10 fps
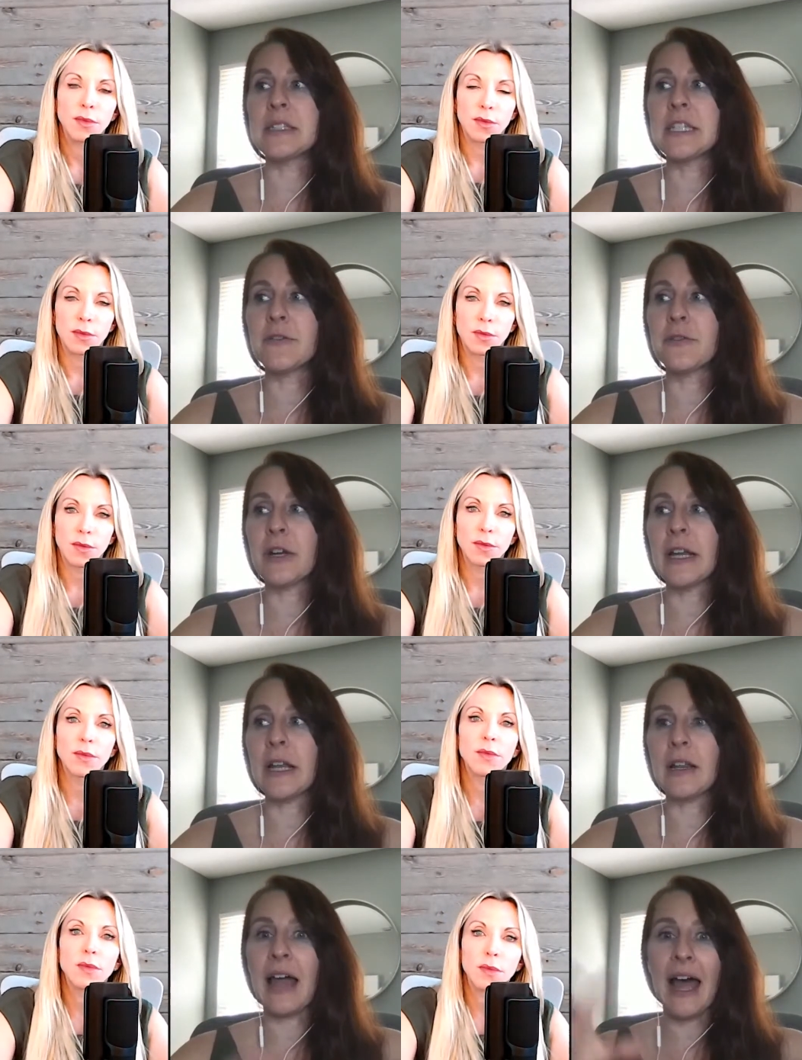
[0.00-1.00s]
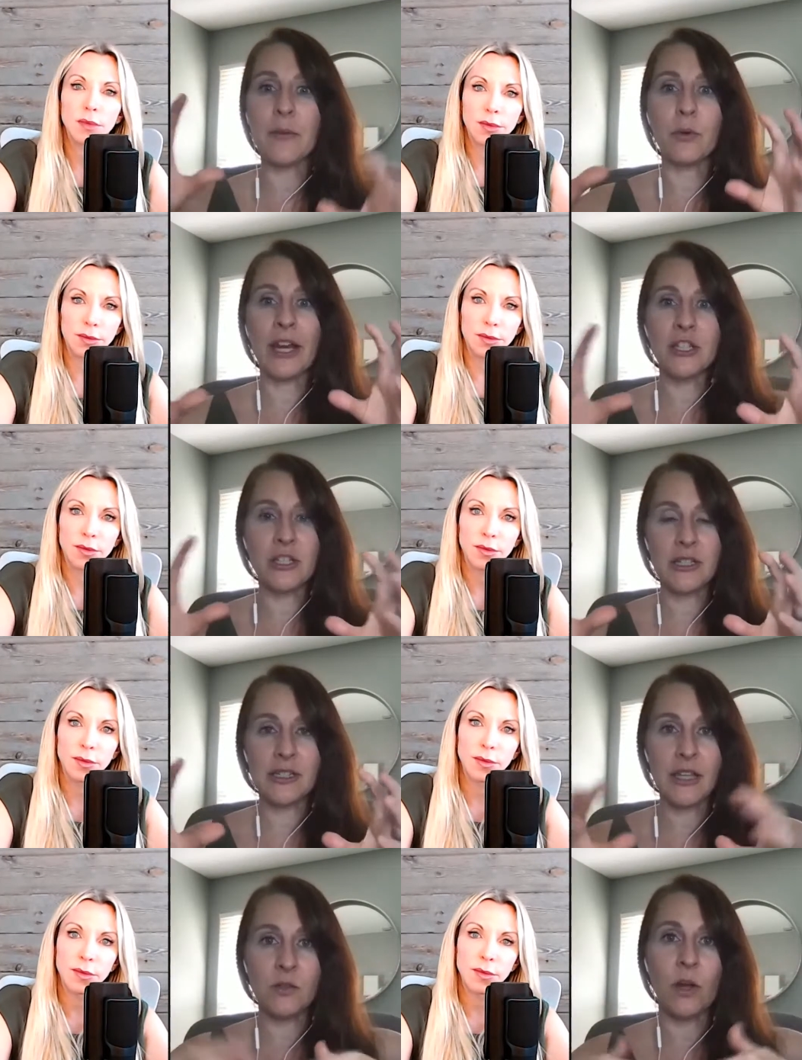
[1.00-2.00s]
Speaker 1: different lab
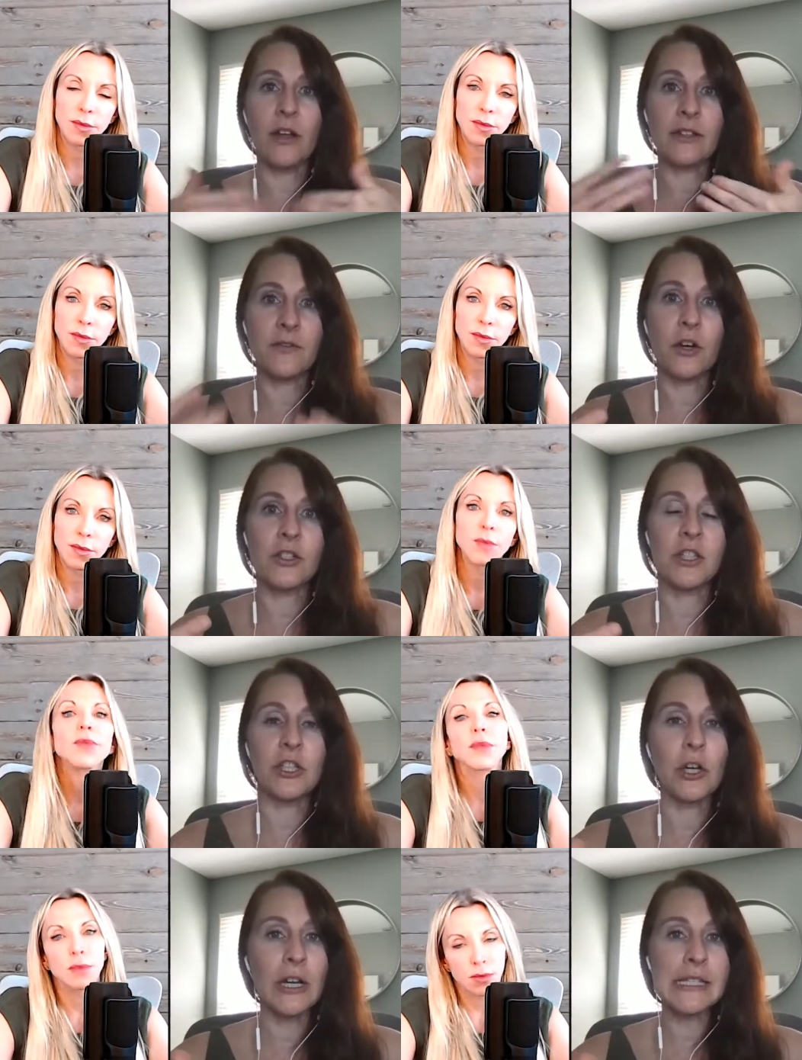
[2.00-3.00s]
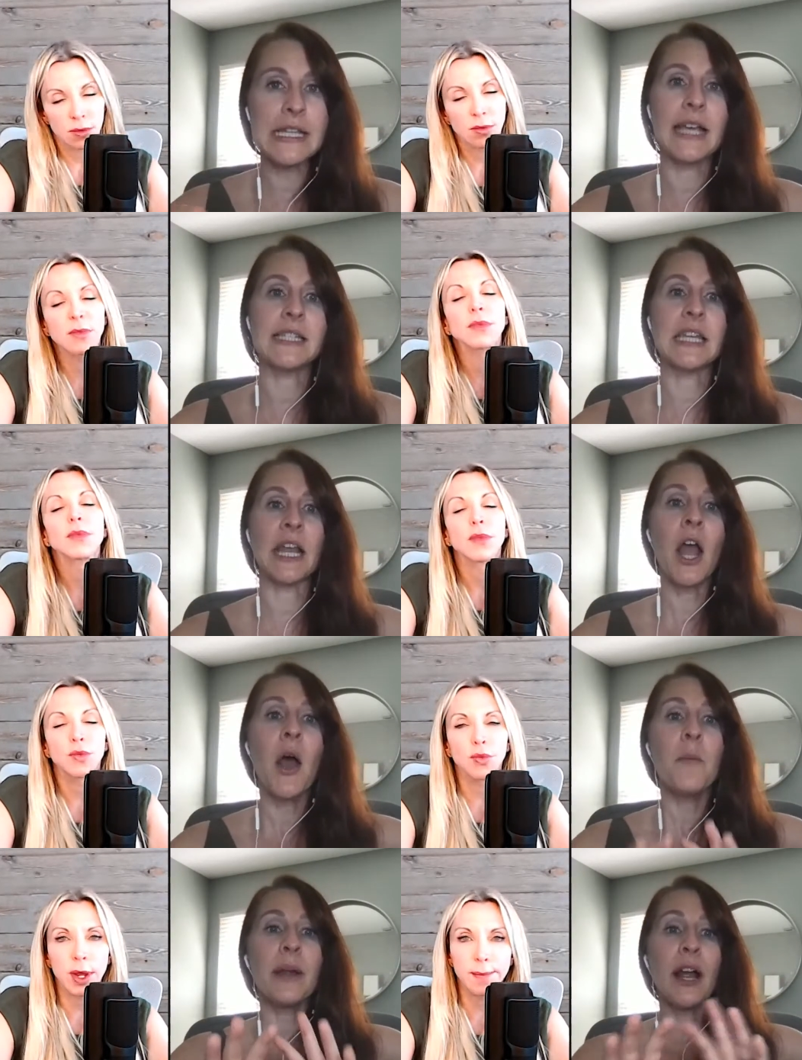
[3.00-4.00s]
ranges as well as far as the urine testing right.